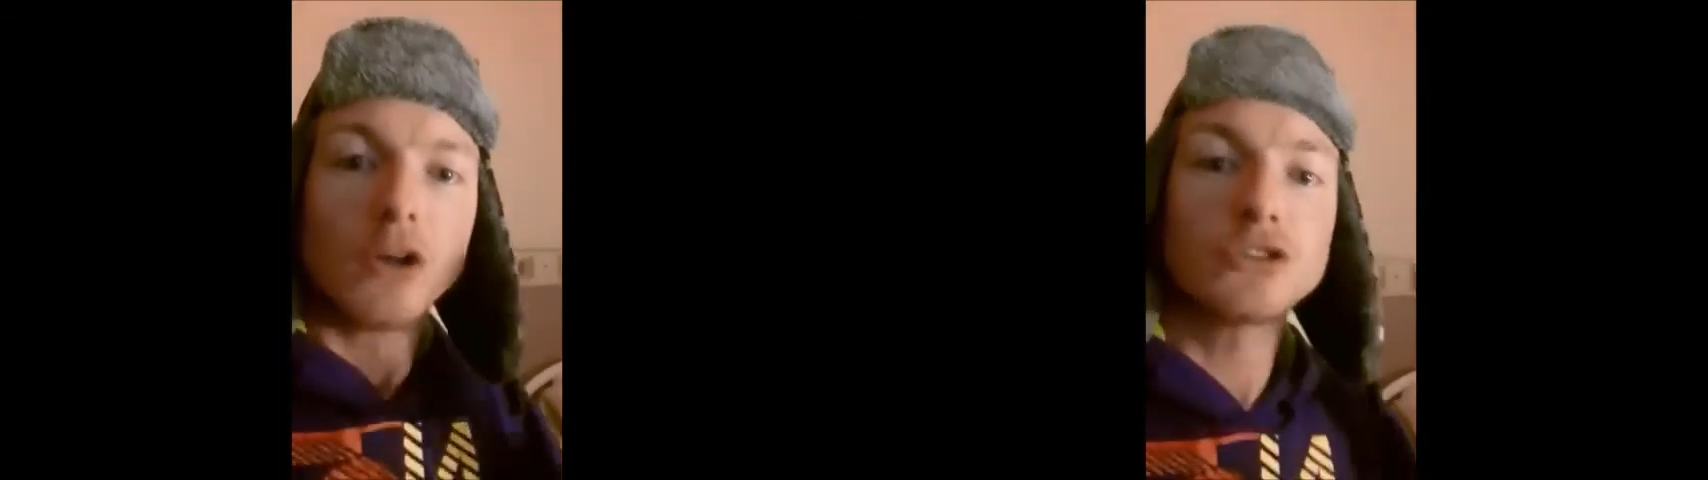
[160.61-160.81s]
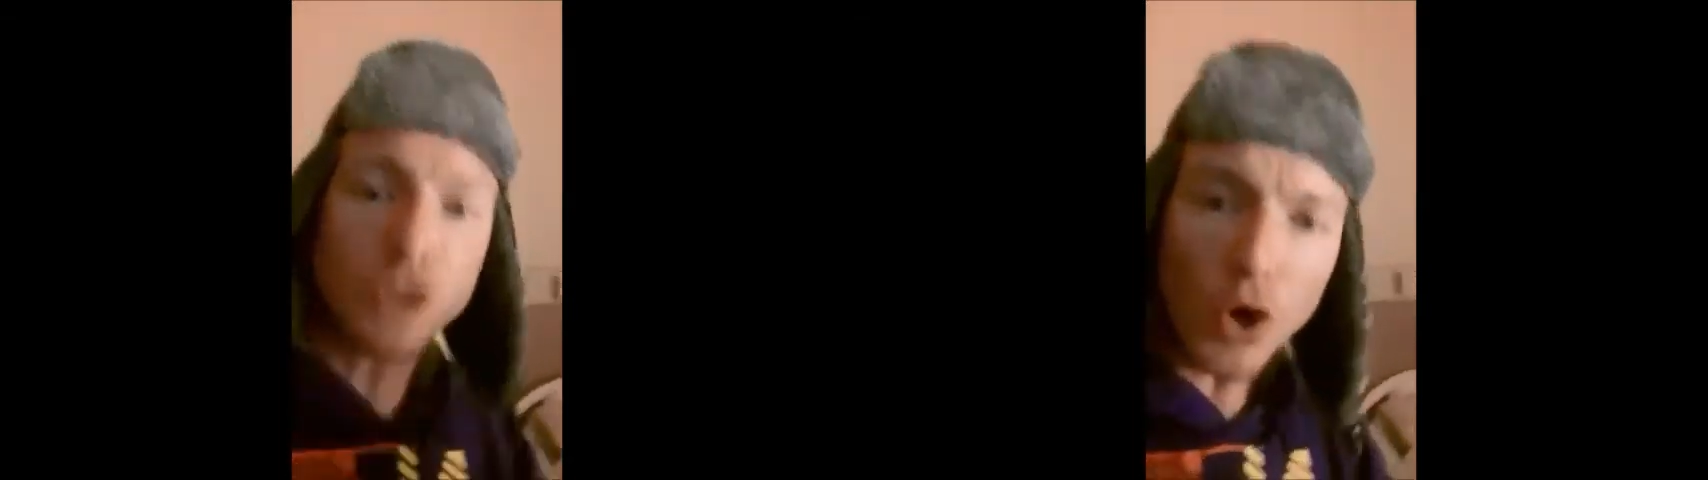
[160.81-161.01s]

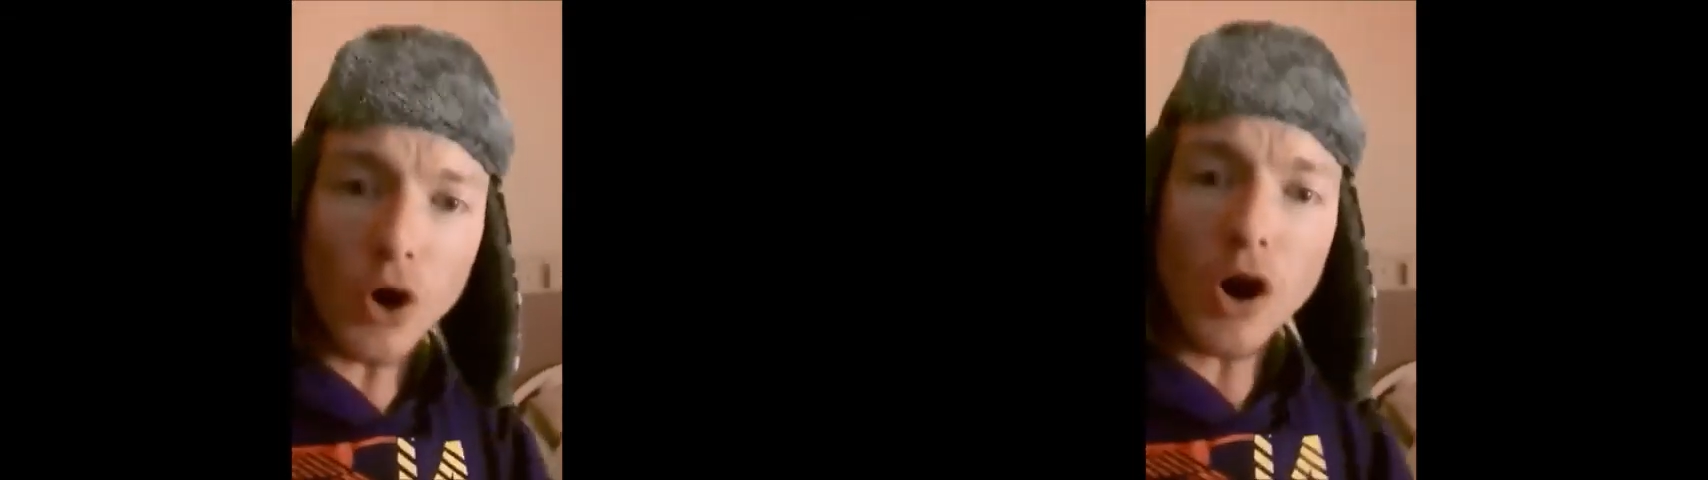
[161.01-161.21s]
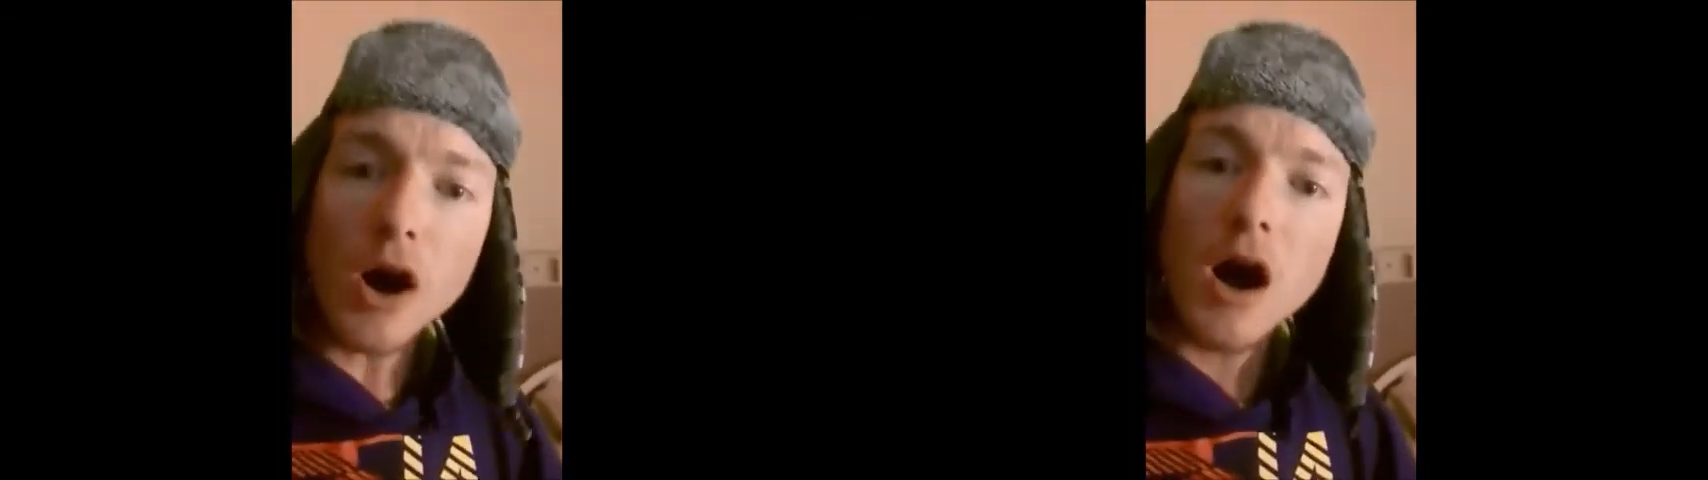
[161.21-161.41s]

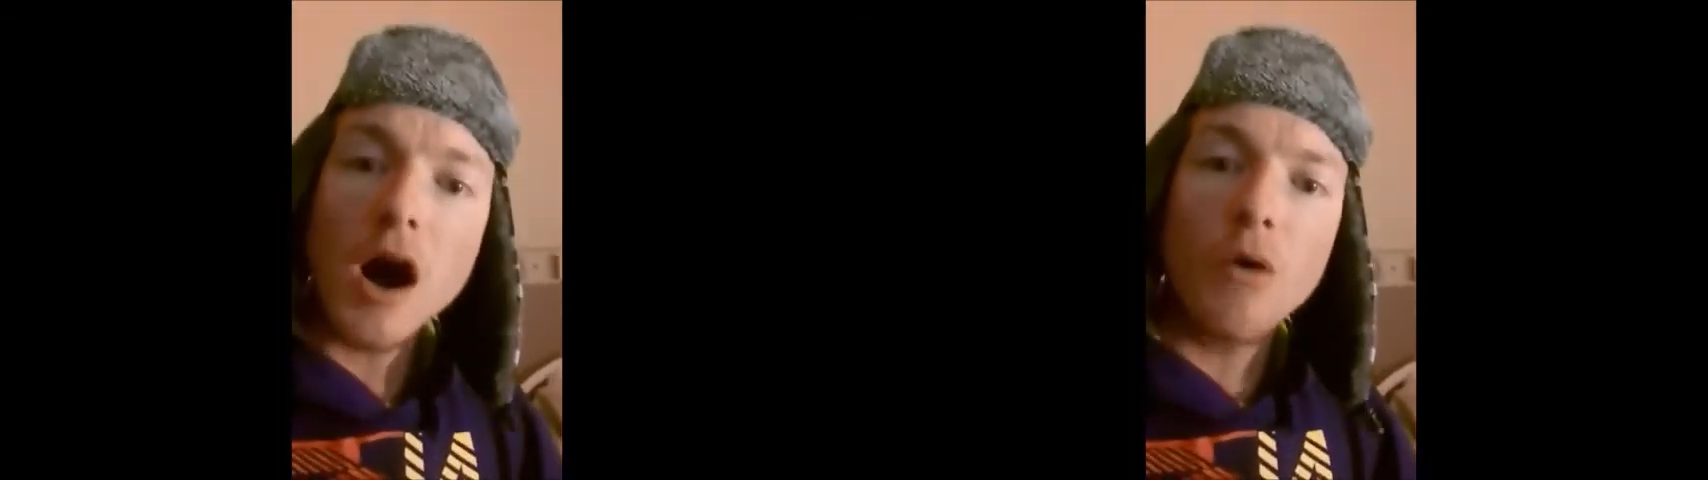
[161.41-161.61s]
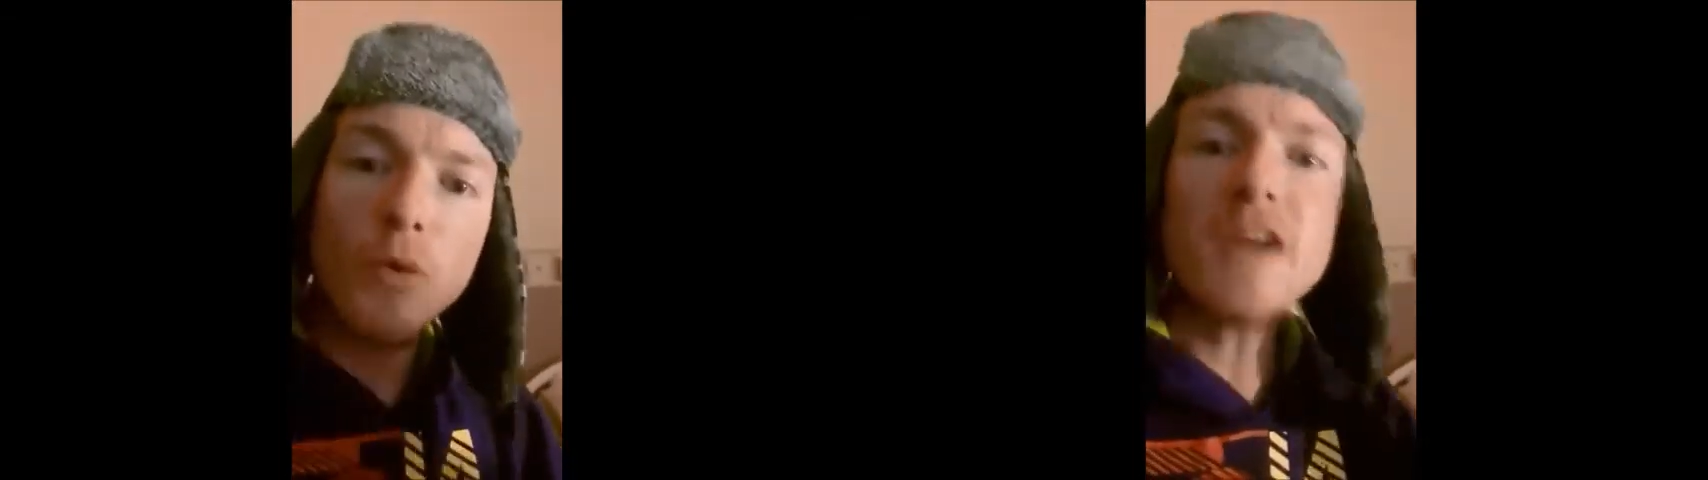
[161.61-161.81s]
So
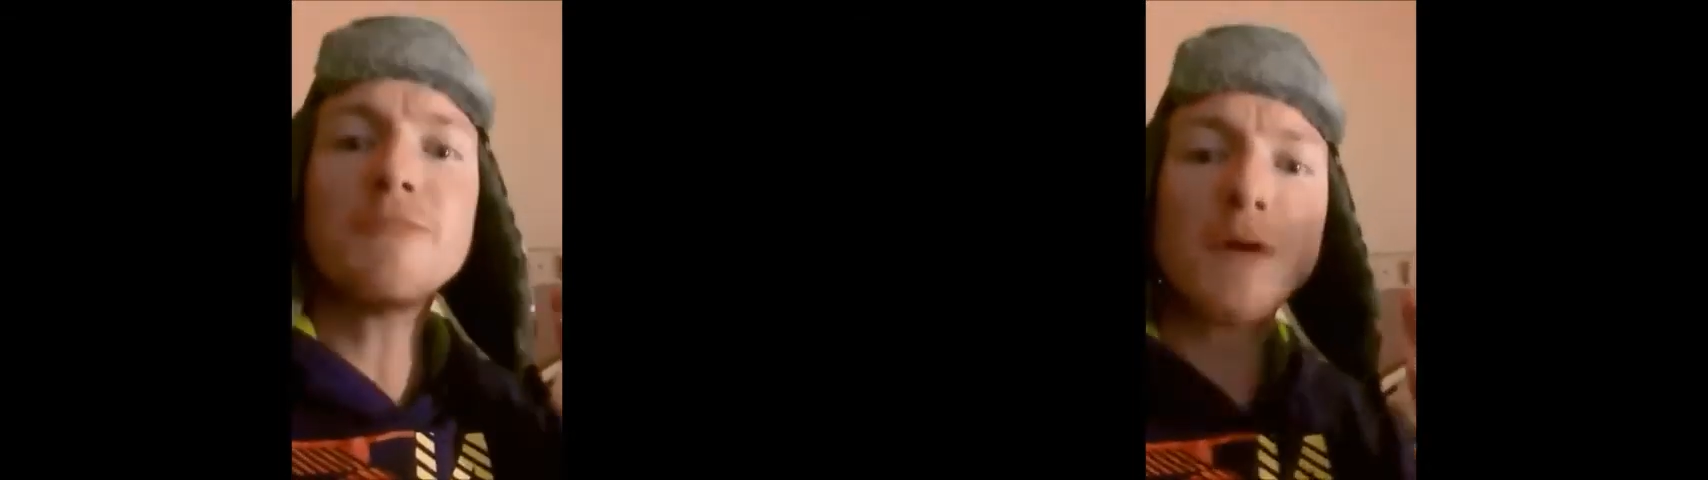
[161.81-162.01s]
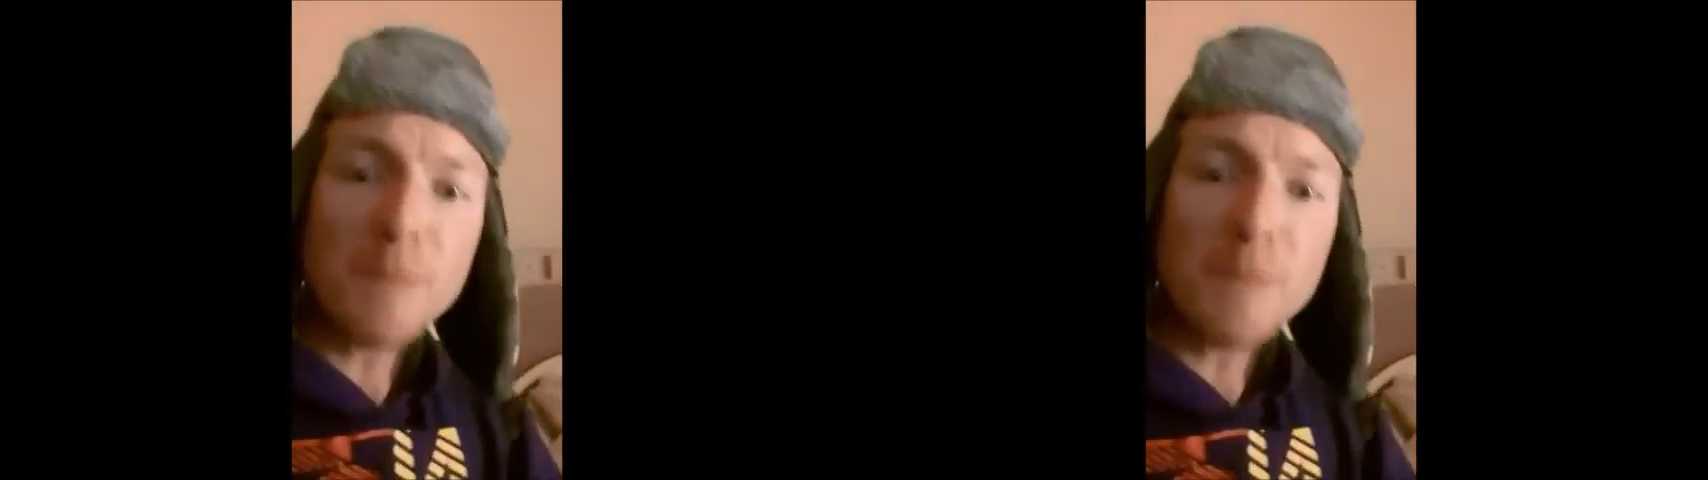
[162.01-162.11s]
we've